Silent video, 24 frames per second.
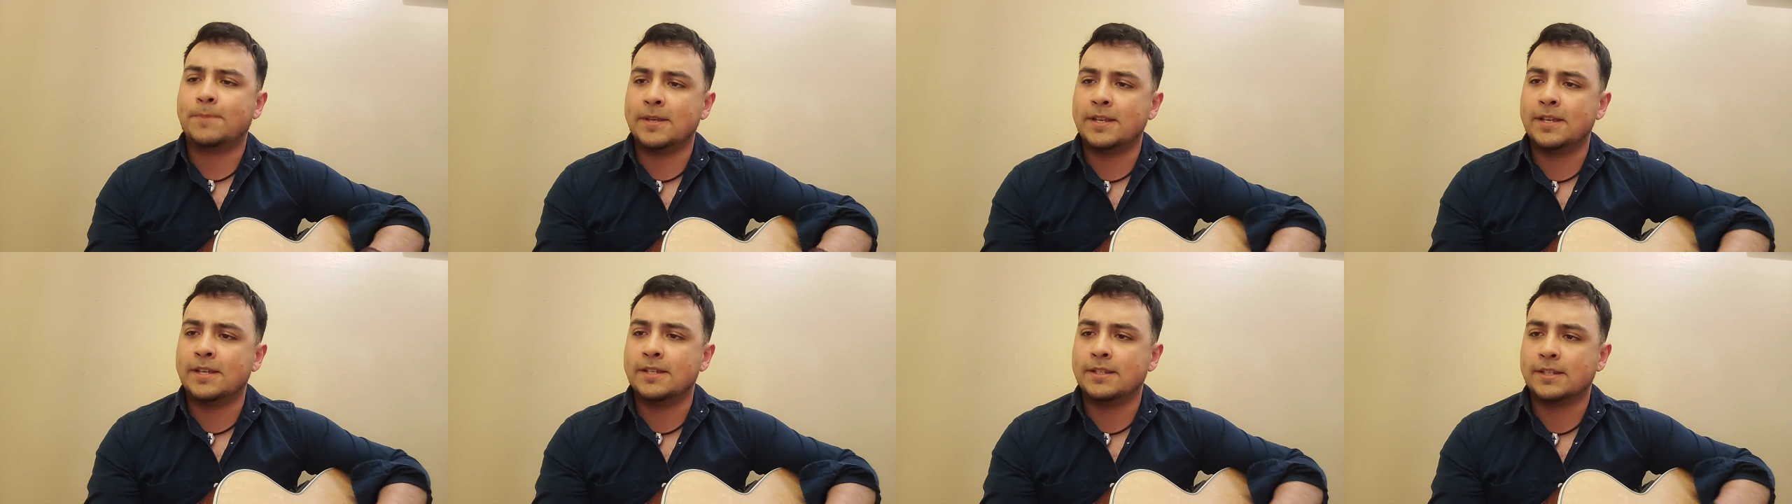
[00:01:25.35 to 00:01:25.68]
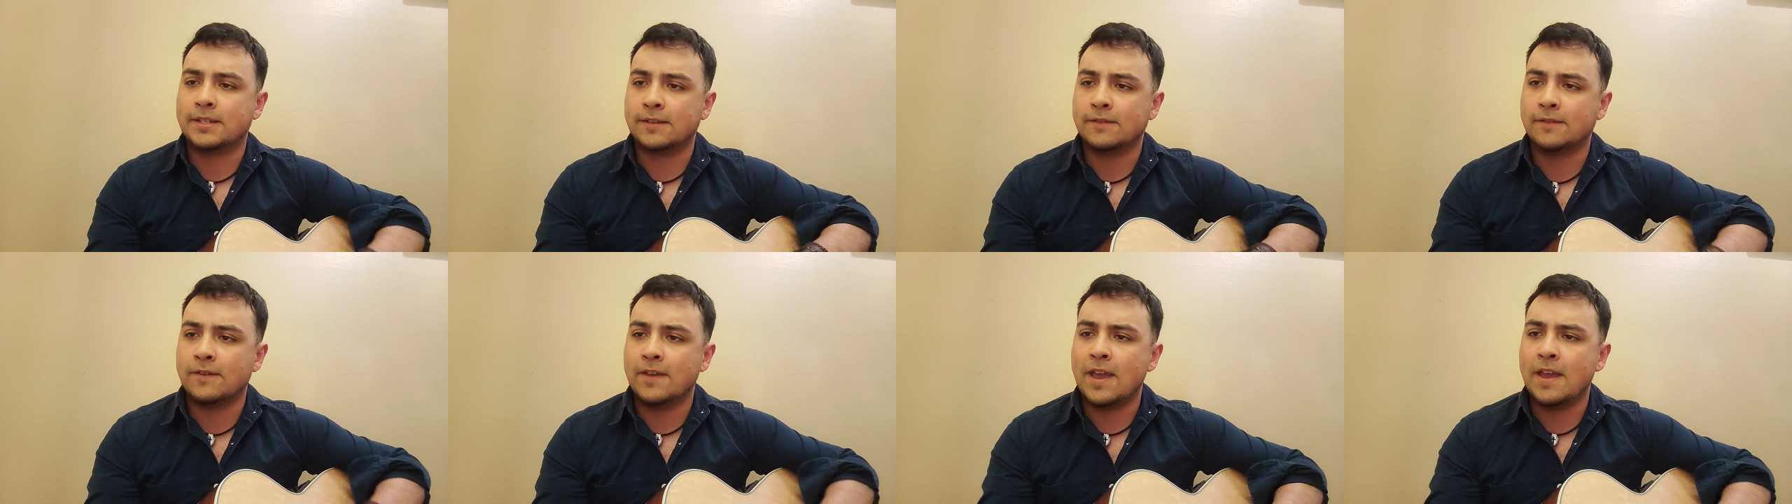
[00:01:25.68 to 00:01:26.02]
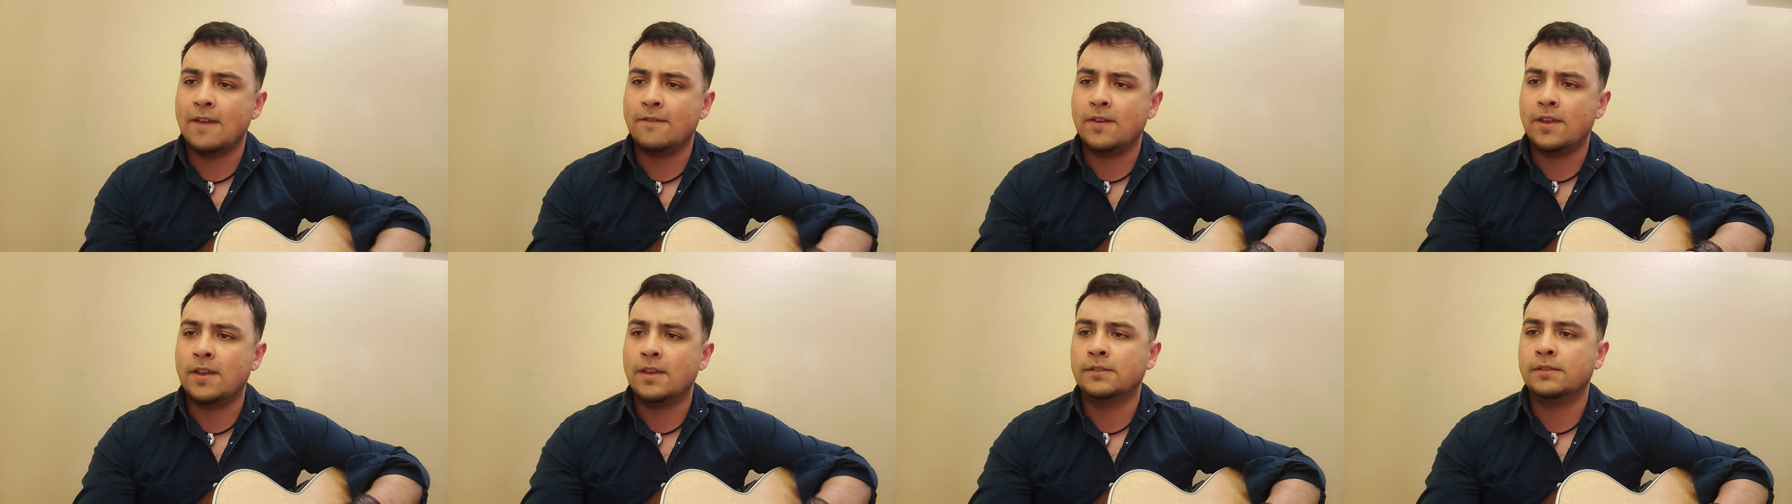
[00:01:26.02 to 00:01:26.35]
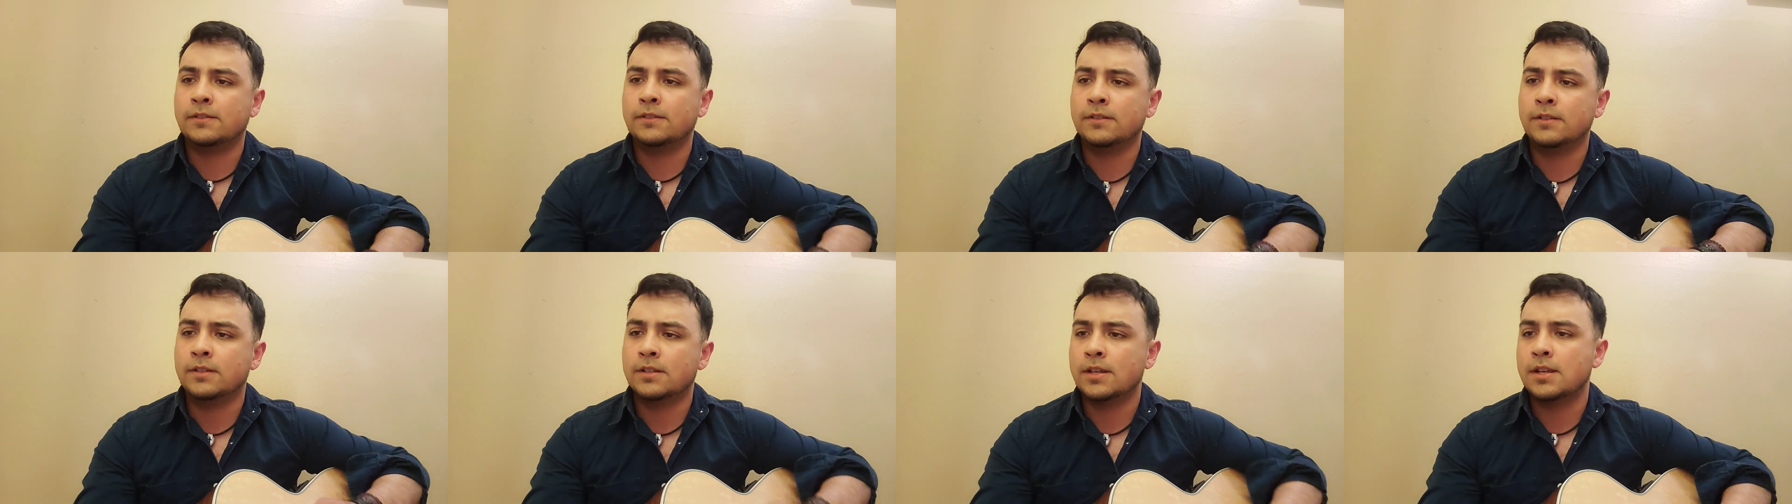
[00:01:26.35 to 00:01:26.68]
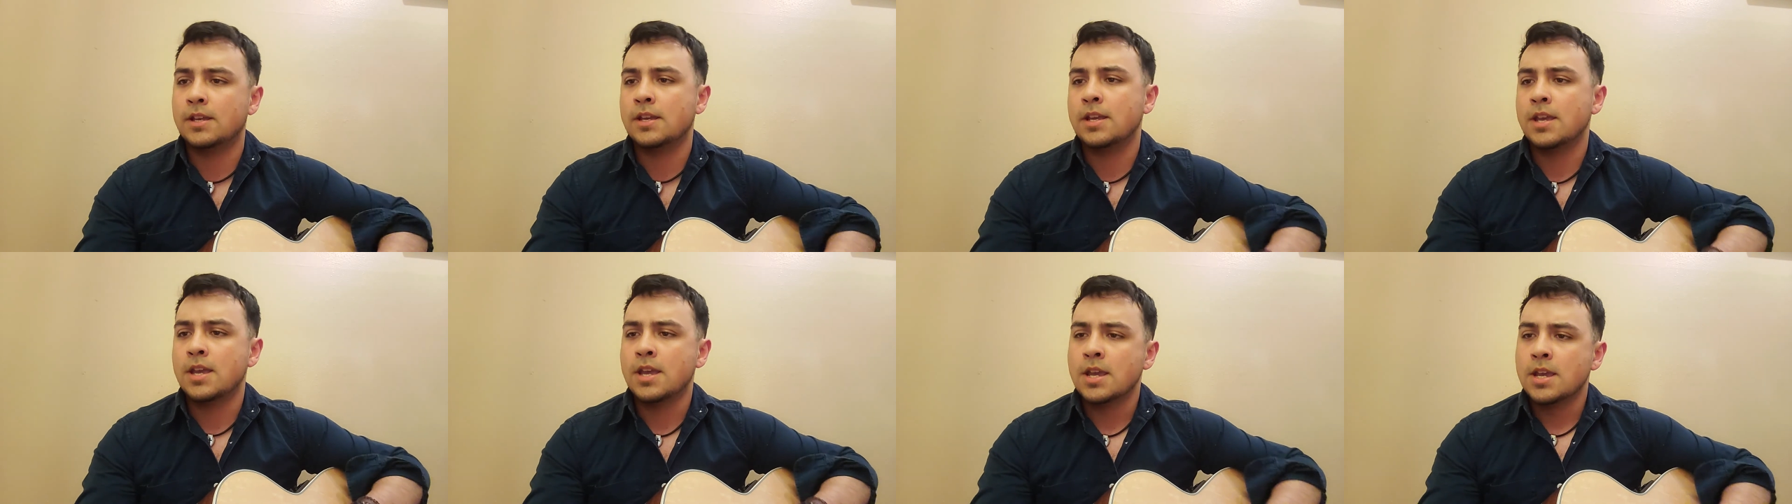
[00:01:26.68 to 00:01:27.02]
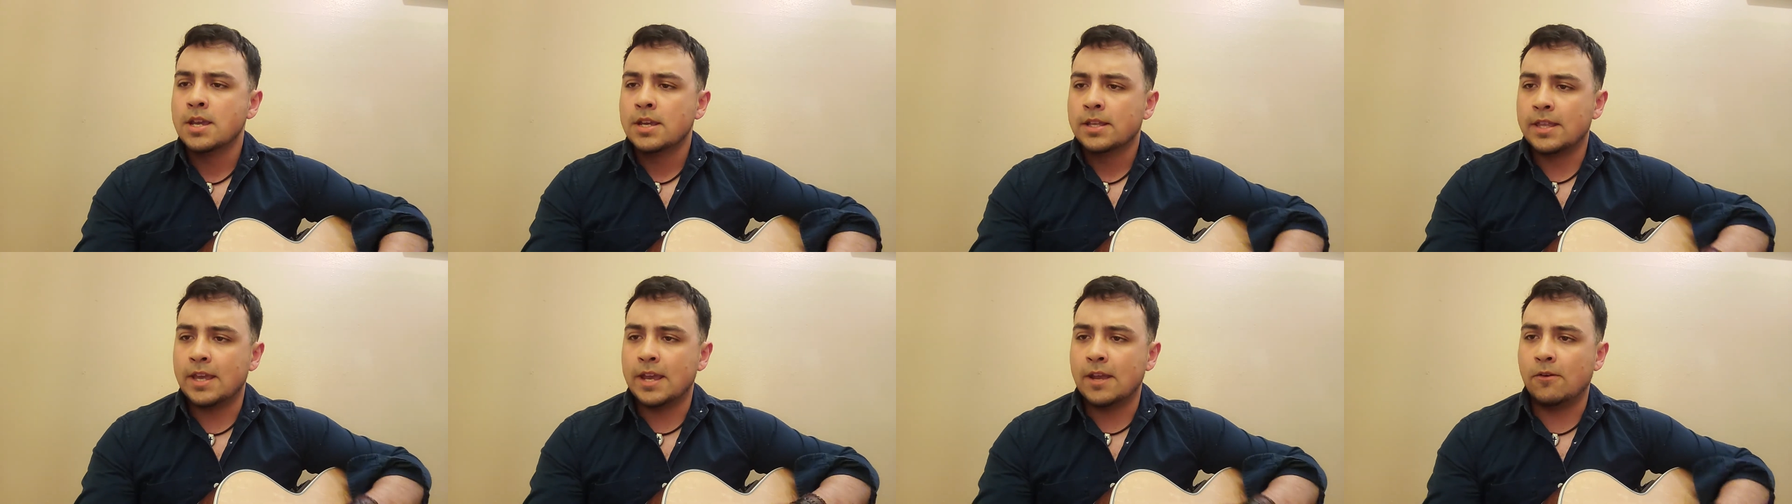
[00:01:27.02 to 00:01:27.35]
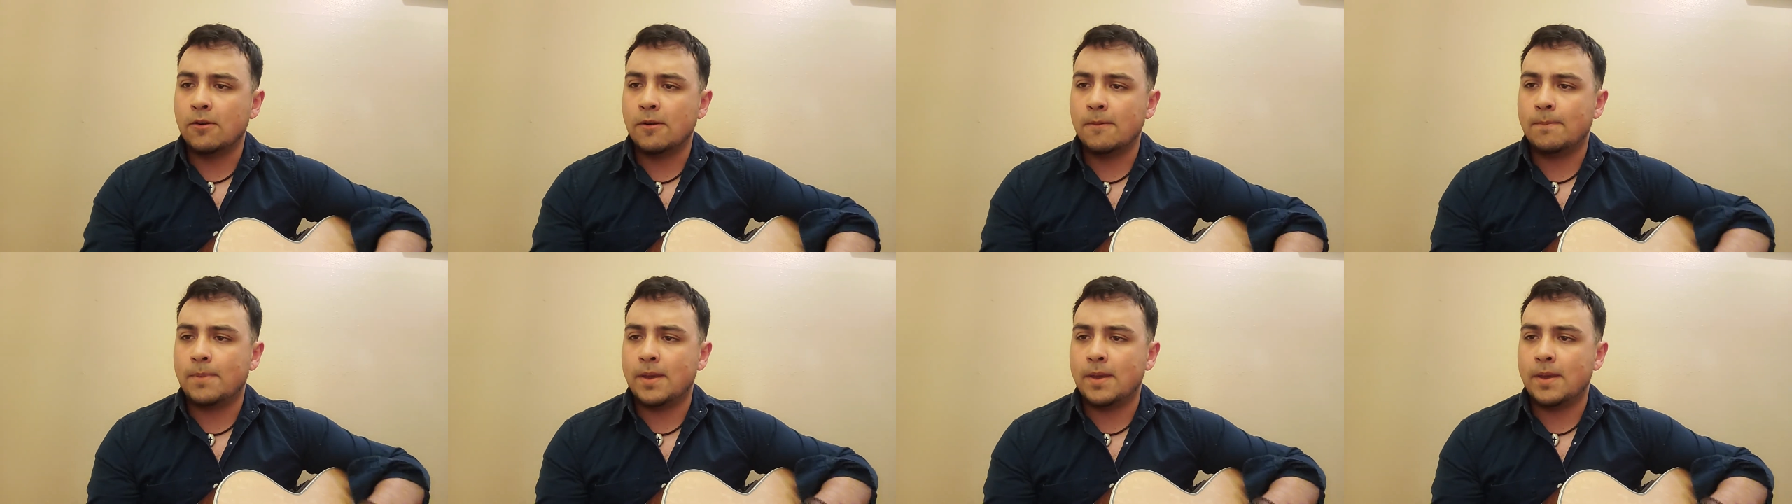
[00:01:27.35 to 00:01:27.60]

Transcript: piece of heaven There were